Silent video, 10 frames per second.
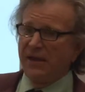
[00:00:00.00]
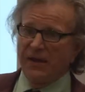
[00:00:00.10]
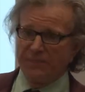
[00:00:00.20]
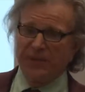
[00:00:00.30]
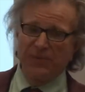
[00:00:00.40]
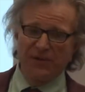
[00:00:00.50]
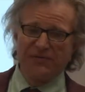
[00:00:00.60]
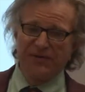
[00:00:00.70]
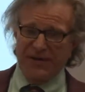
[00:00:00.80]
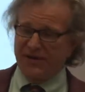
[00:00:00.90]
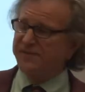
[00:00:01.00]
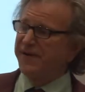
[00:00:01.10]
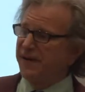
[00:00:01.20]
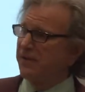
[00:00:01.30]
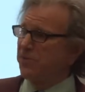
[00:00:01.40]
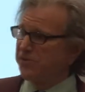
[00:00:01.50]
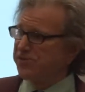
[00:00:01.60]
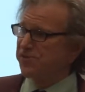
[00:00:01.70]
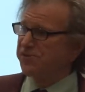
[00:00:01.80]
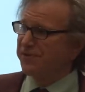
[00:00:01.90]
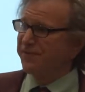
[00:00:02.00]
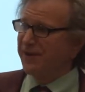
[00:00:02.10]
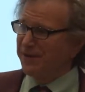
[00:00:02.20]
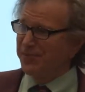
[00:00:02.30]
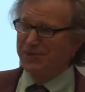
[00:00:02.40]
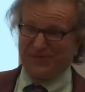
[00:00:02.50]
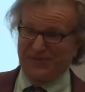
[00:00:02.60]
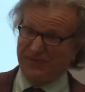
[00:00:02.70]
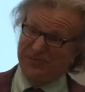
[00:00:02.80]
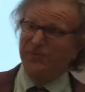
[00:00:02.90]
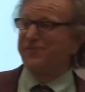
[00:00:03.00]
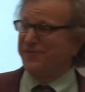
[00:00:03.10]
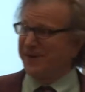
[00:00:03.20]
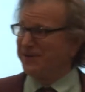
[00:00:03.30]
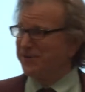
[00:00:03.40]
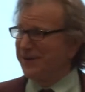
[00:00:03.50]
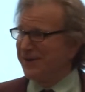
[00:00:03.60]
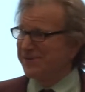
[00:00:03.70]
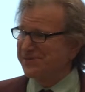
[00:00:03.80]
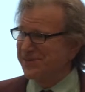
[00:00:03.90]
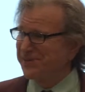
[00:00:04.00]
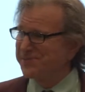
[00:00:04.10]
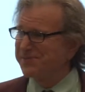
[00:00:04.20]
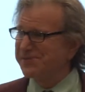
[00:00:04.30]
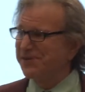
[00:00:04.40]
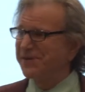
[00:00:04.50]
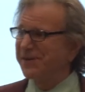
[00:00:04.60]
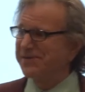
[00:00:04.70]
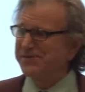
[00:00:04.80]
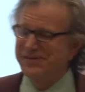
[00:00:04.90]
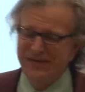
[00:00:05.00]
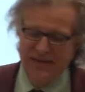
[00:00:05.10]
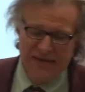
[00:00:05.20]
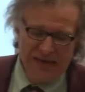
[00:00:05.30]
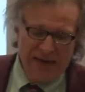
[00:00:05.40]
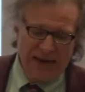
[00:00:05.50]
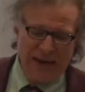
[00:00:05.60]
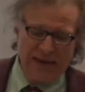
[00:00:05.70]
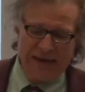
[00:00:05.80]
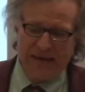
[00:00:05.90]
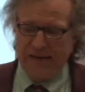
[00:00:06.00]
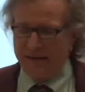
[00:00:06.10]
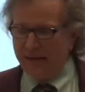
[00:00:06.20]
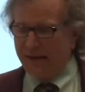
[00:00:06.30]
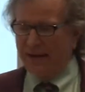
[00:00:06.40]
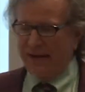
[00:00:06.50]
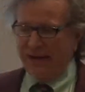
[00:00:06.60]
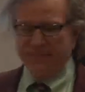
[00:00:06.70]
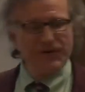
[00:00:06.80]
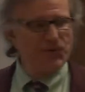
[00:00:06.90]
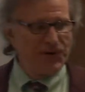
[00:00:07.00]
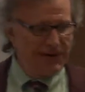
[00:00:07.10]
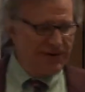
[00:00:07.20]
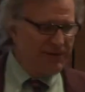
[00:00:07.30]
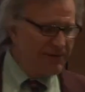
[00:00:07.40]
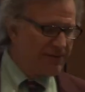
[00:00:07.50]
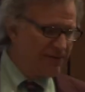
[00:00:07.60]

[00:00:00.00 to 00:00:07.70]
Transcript: And people look for that. It's valuable. It's socially valuable. It improves the value of the house. It helps them sell the house. And everywhere,